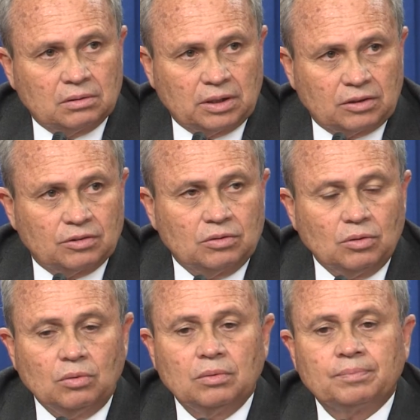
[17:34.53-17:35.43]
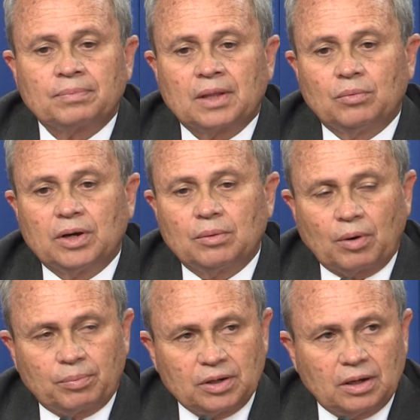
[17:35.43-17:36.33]
Let us know where your
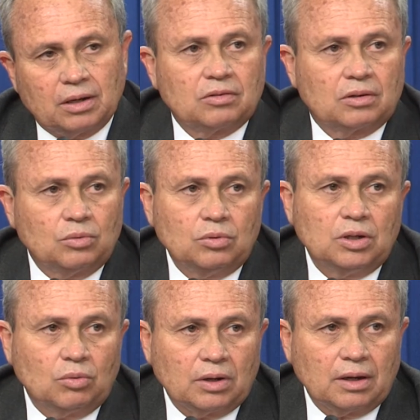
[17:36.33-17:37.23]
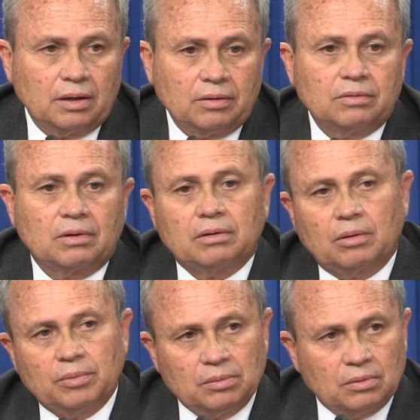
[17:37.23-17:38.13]
property is and who the owner is and how
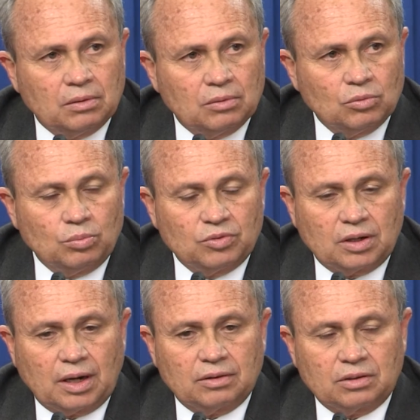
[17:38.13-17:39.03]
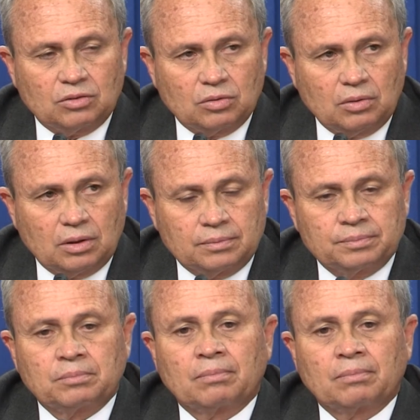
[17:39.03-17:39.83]
many rooms it has and so on.